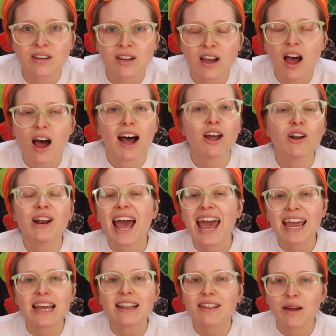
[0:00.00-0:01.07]
I don't
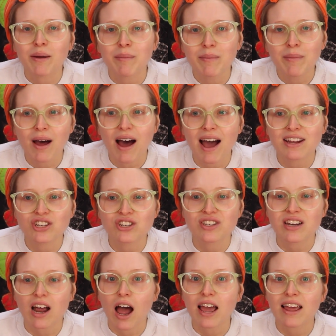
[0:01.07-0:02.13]
hate them.
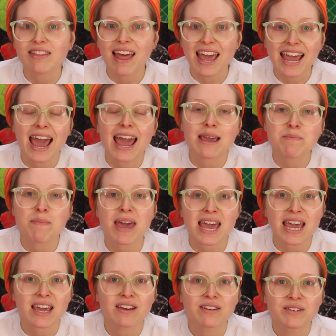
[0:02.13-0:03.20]
They hate
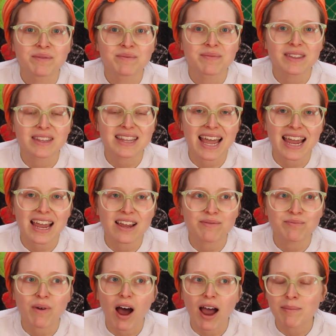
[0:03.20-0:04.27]
me.
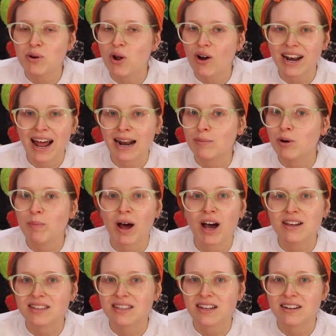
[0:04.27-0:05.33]
I'm not an animal
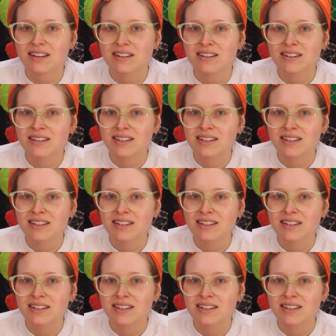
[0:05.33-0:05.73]
person.